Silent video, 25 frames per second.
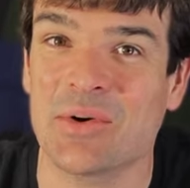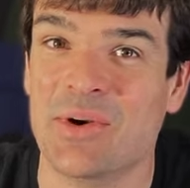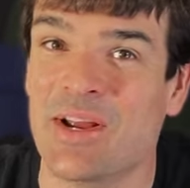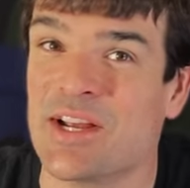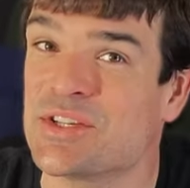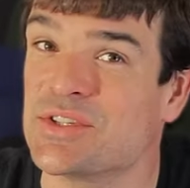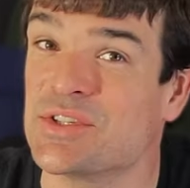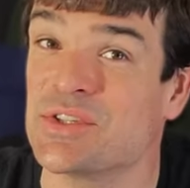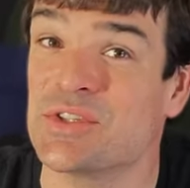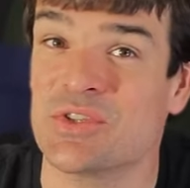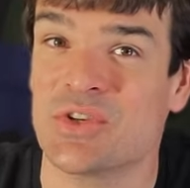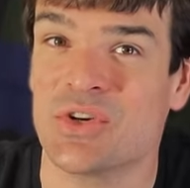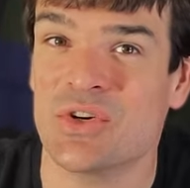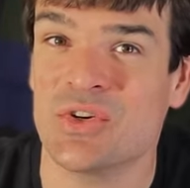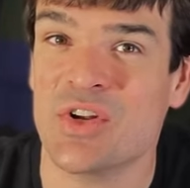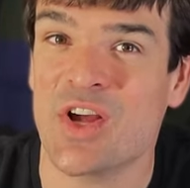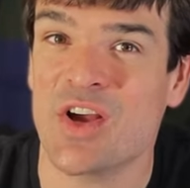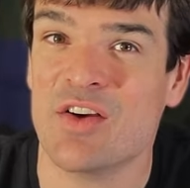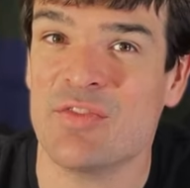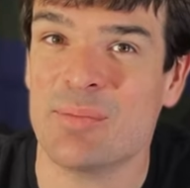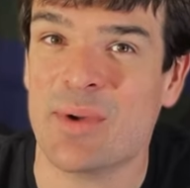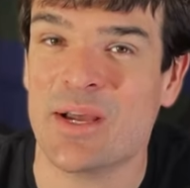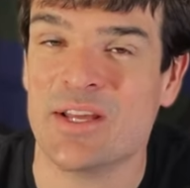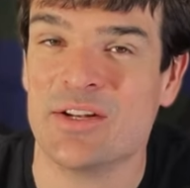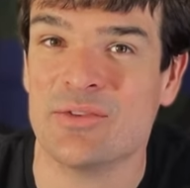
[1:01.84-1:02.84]
correction is turned
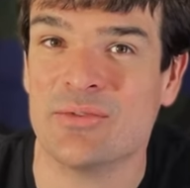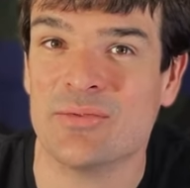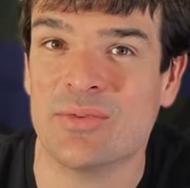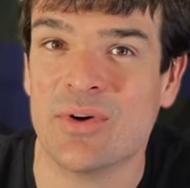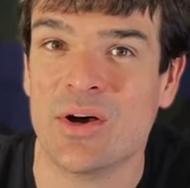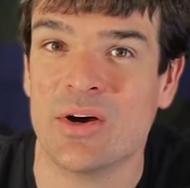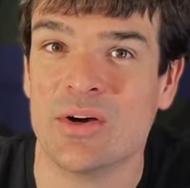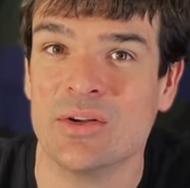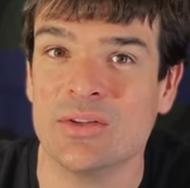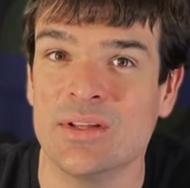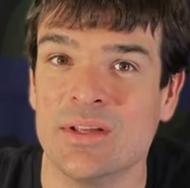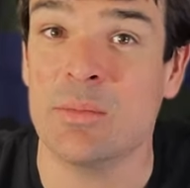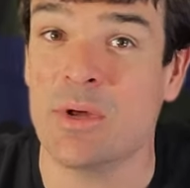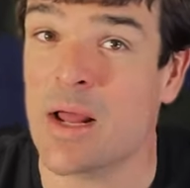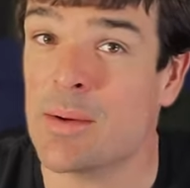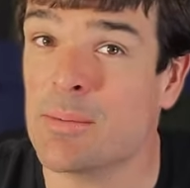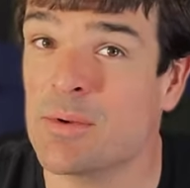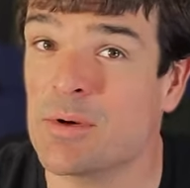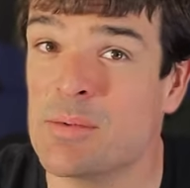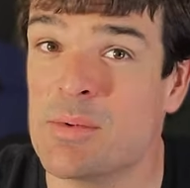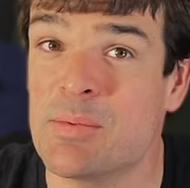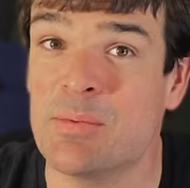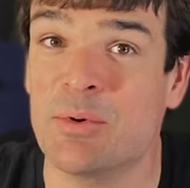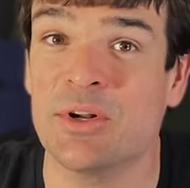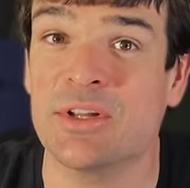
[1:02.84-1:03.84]
off by default, but I'm going
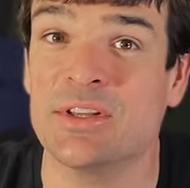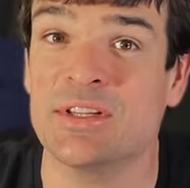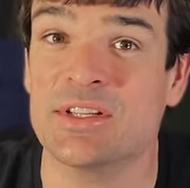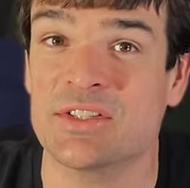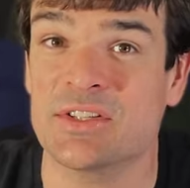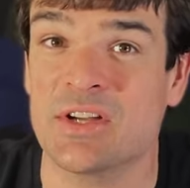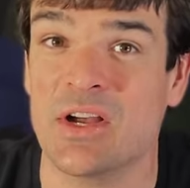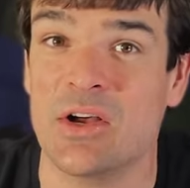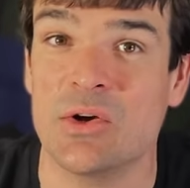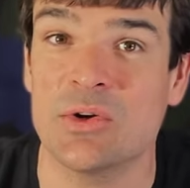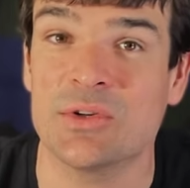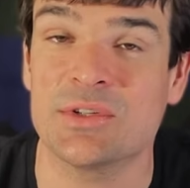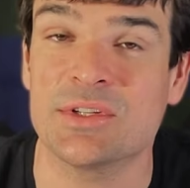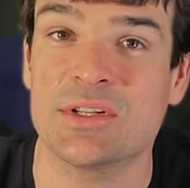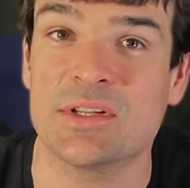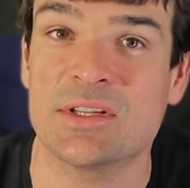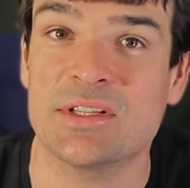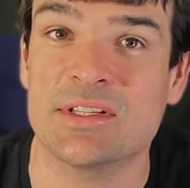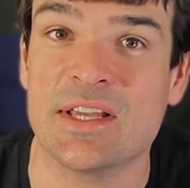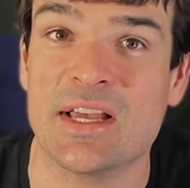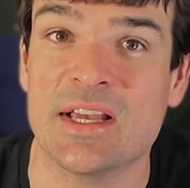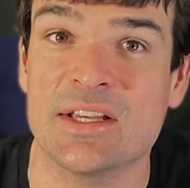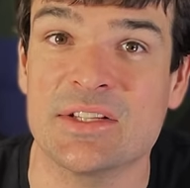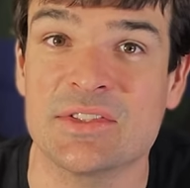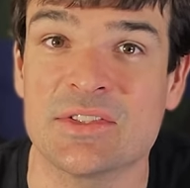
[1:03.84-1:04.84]
to be putting this collar to the
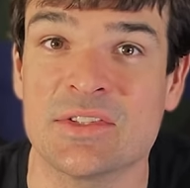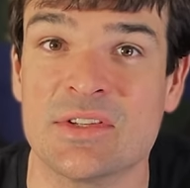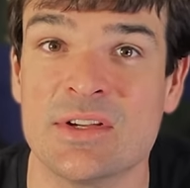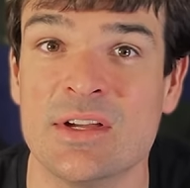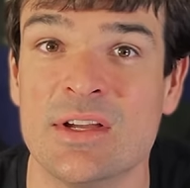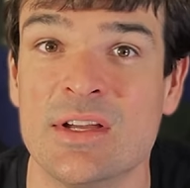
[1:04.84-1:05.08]
test.